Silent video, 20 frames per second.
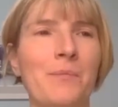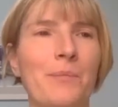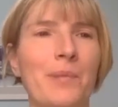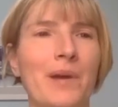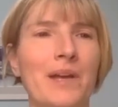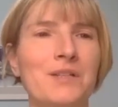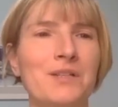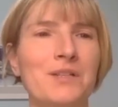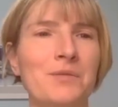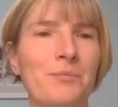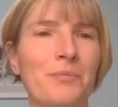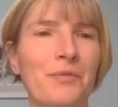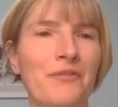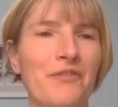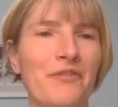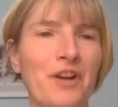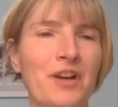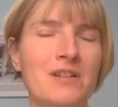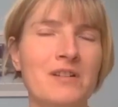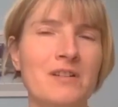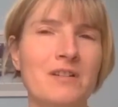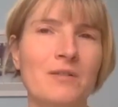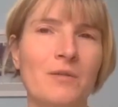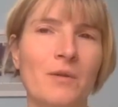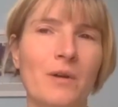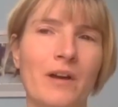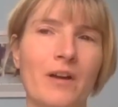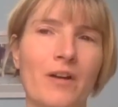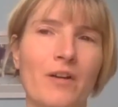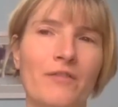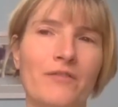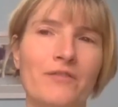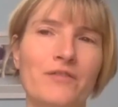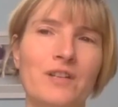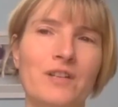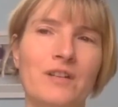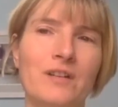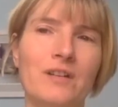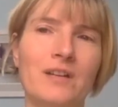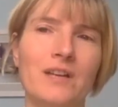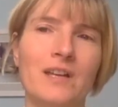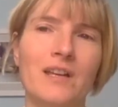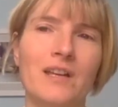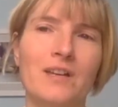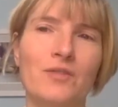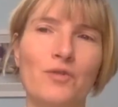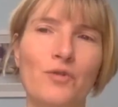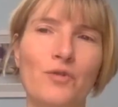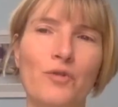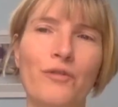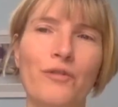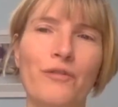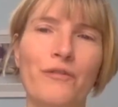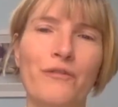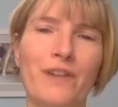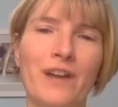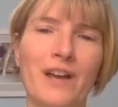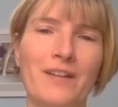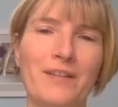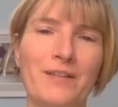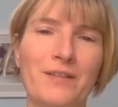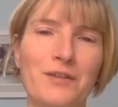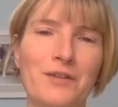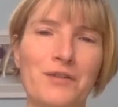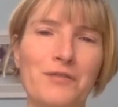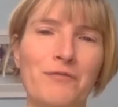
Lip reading: Pension providers quite often ignore the fact that you